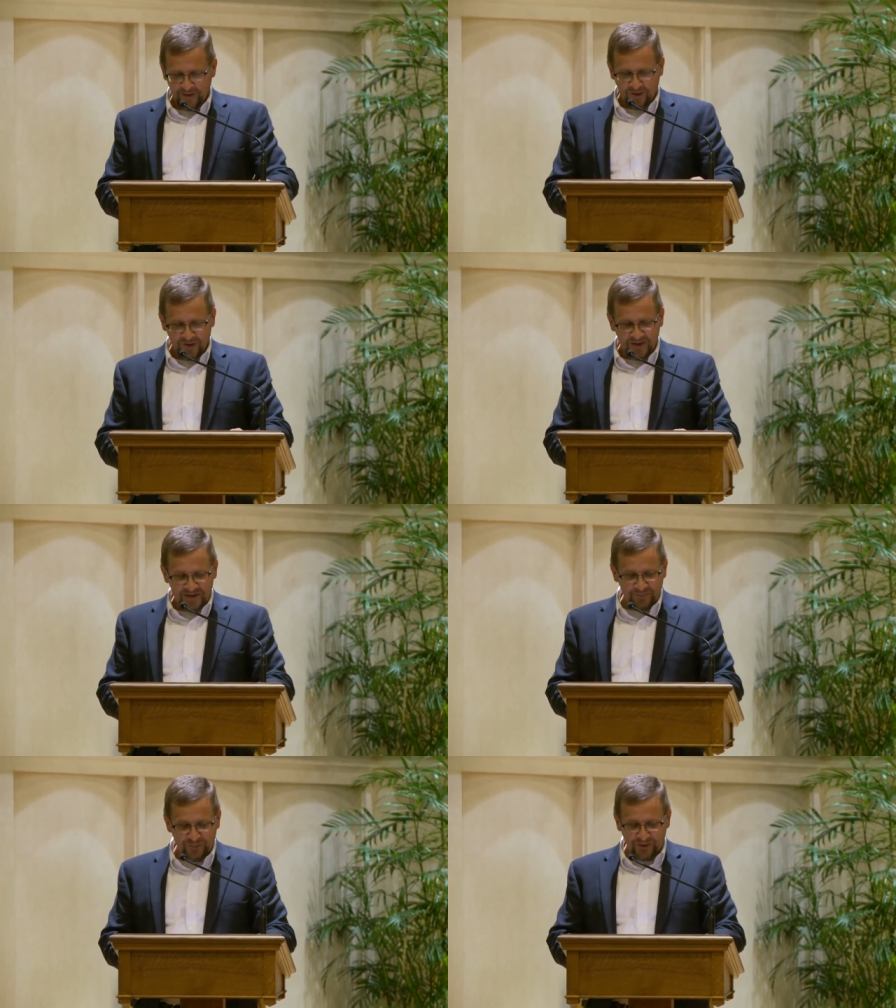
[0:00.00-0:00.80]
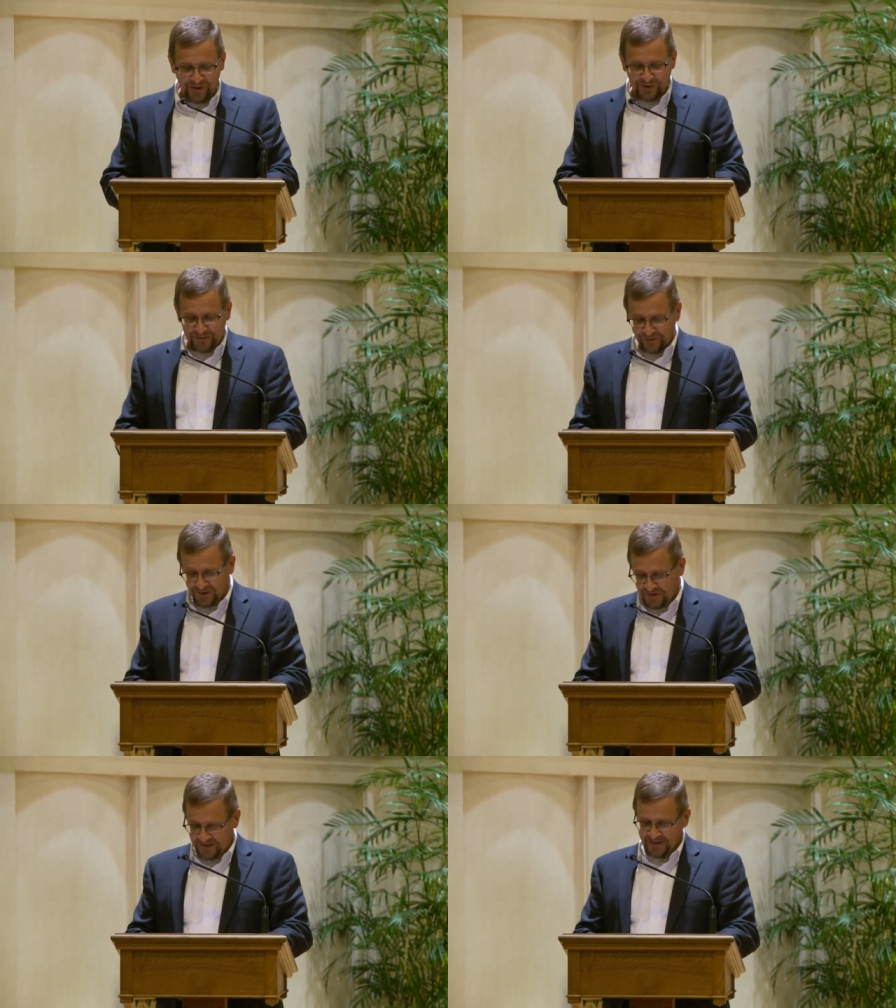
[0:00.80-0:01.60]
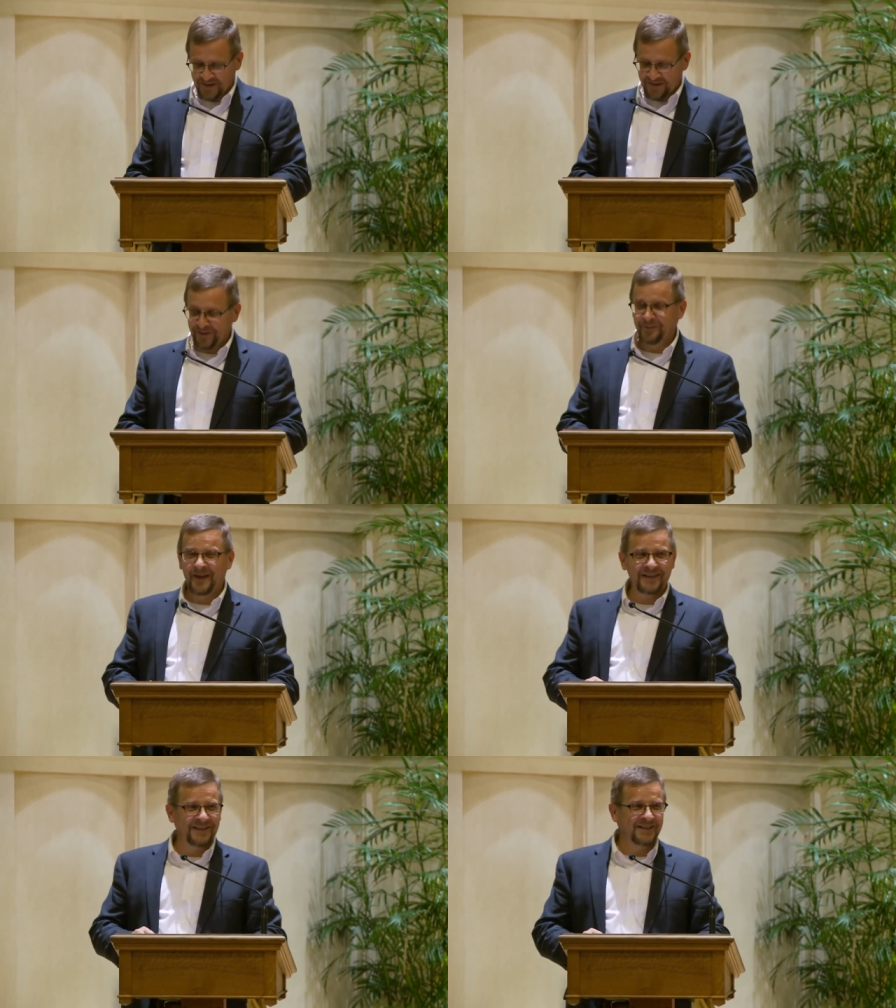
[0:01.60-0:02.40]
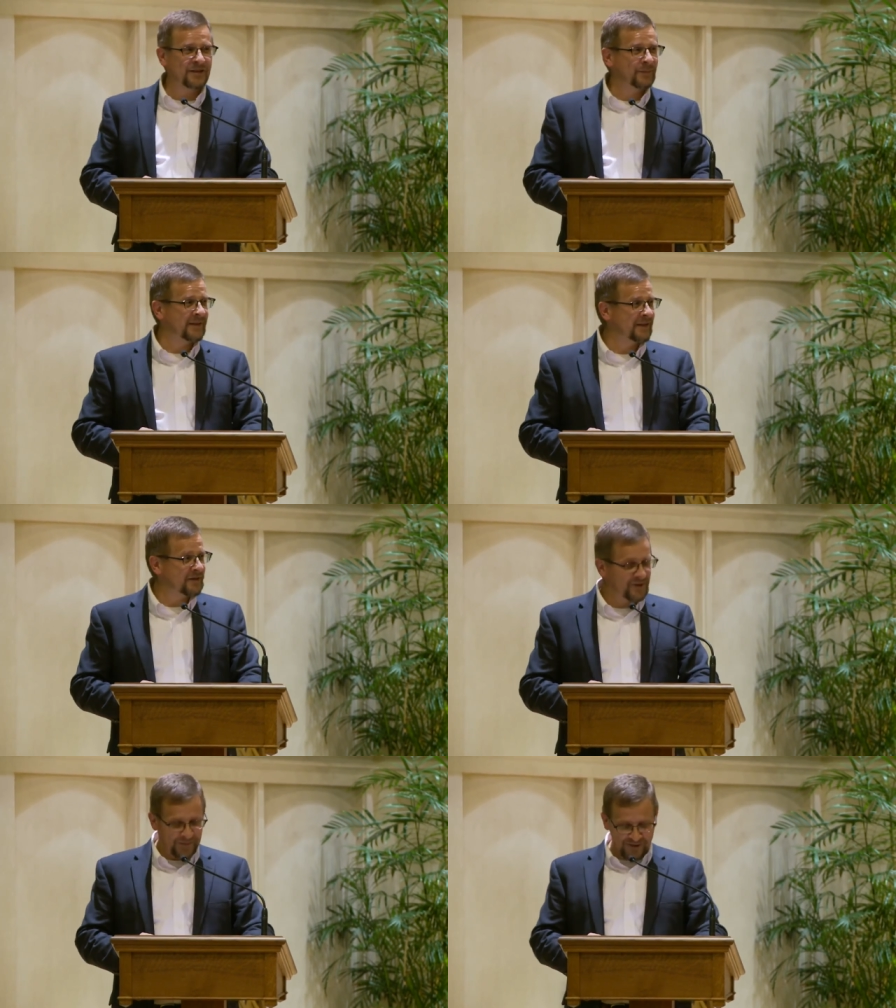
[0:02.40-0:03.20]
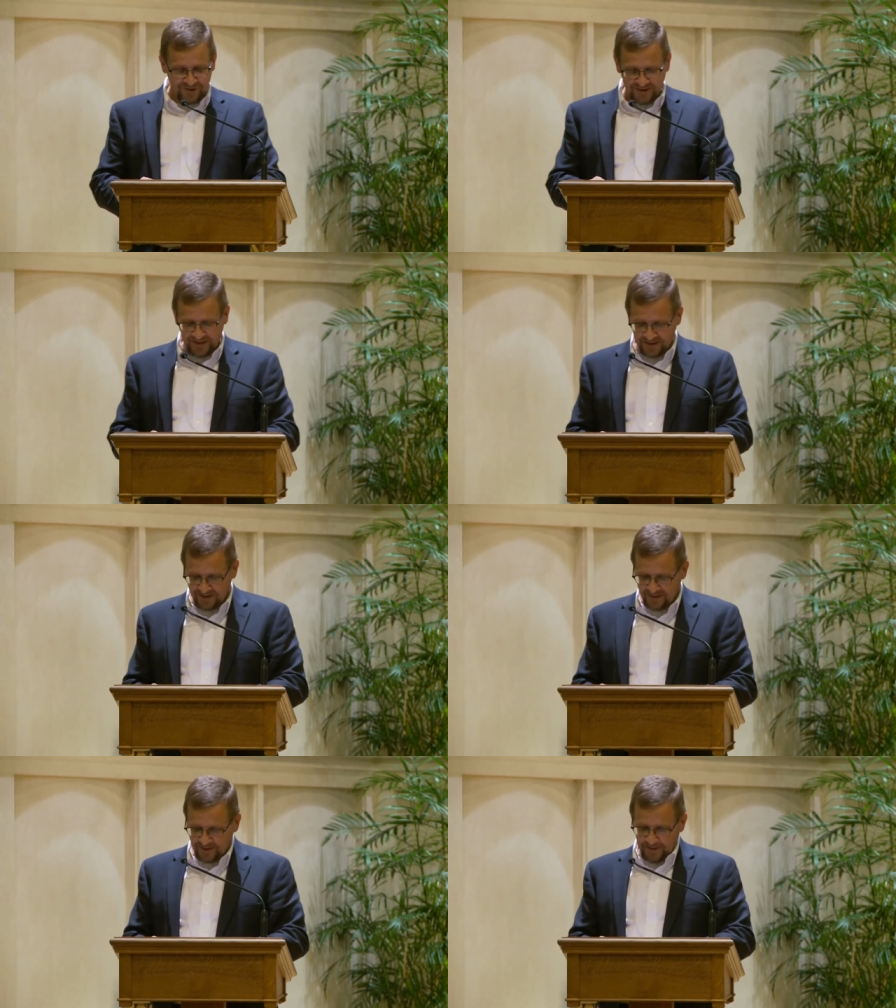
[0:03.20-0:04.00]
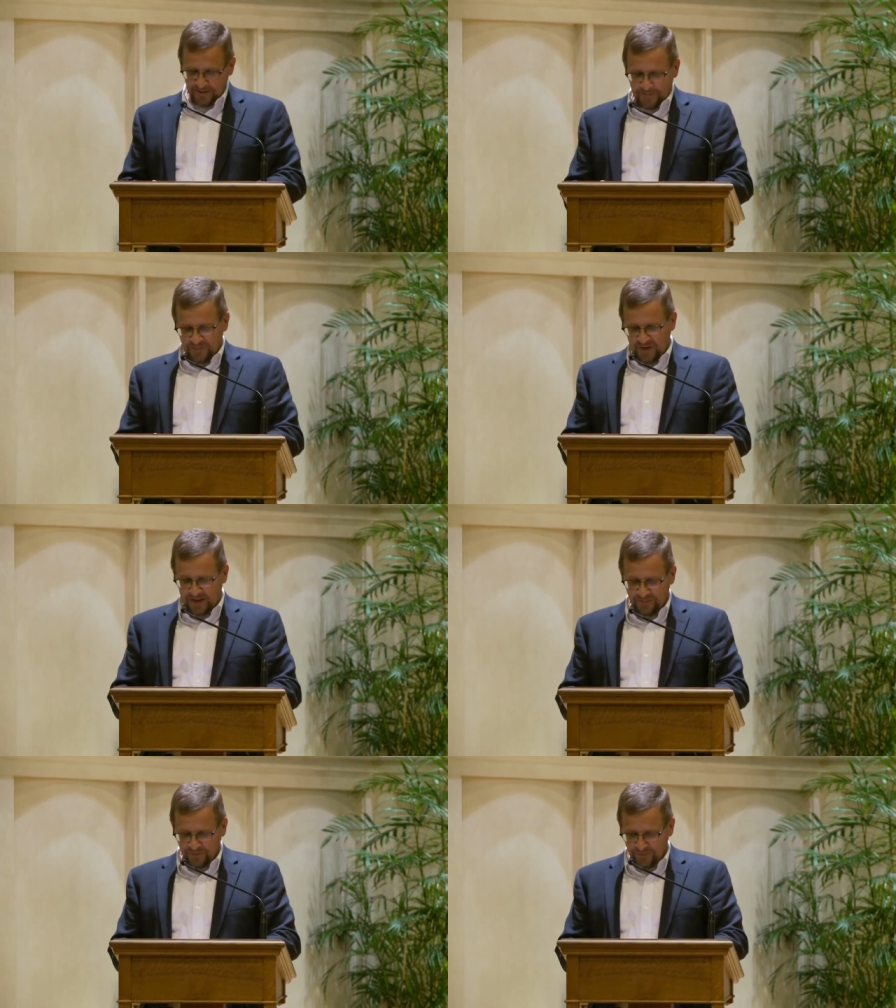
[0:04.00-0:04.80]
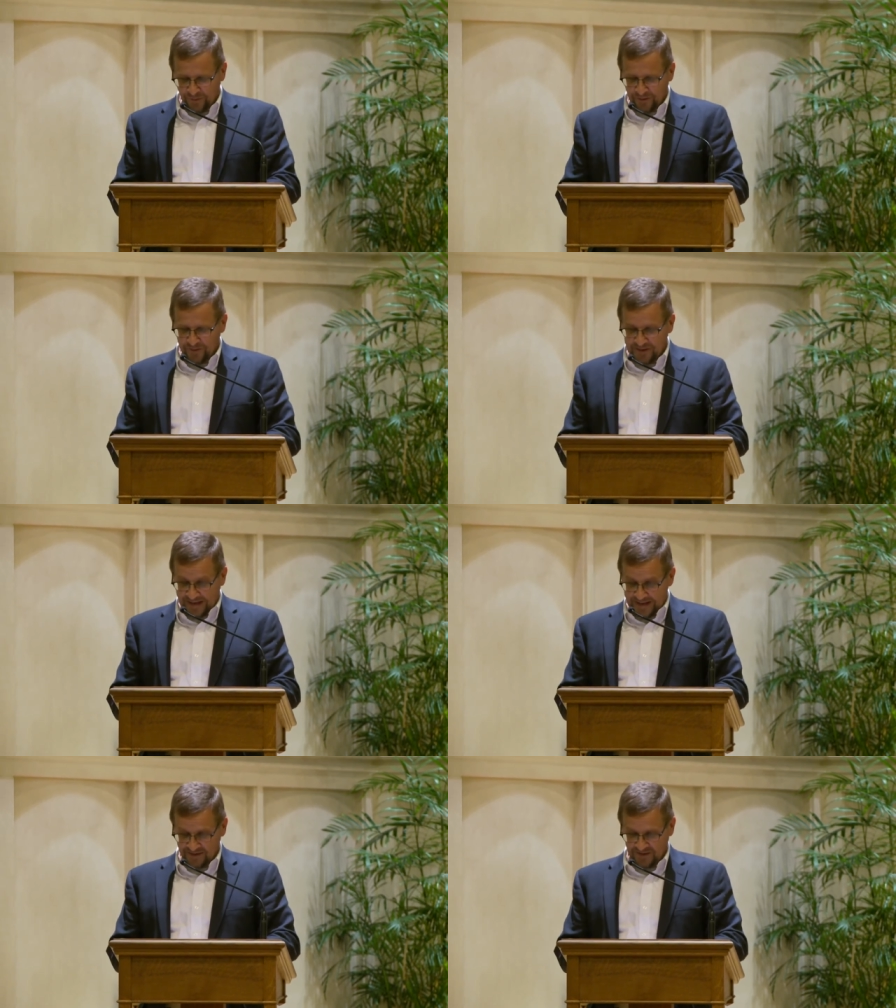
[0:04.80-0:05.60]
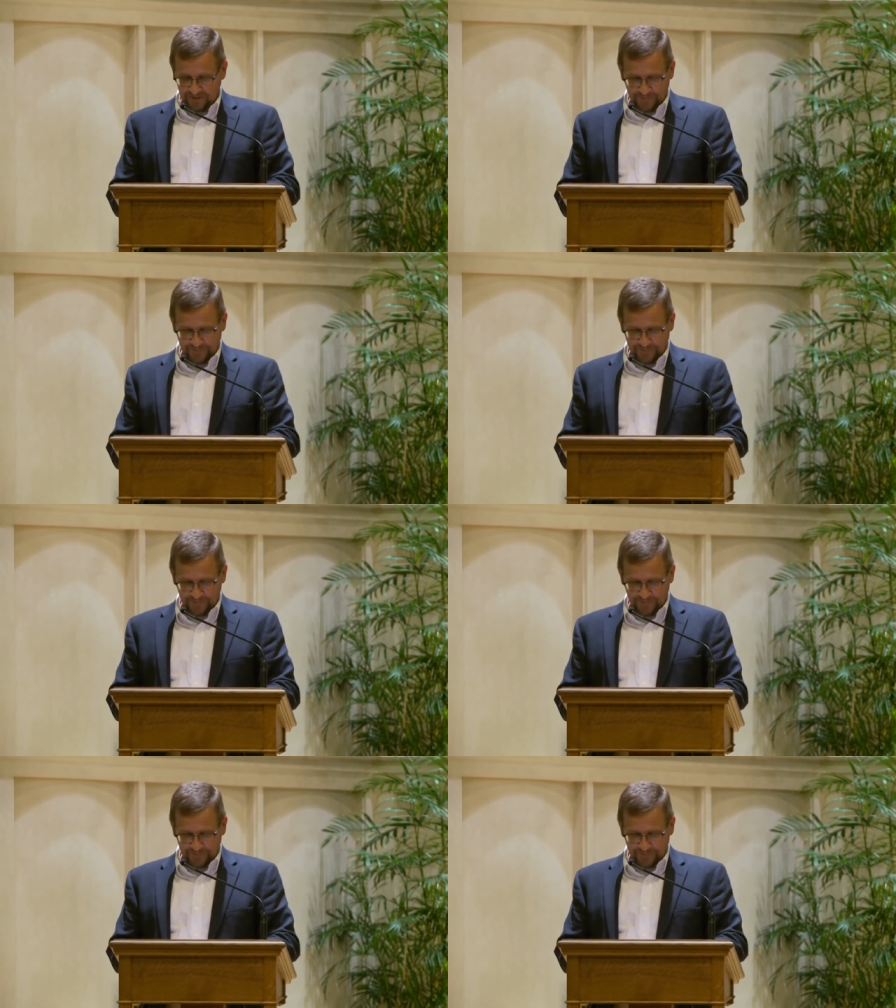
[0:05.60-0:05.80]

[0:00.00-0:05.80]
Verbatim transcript: Are contemporary universities and their many disciplinary specialties up for the task?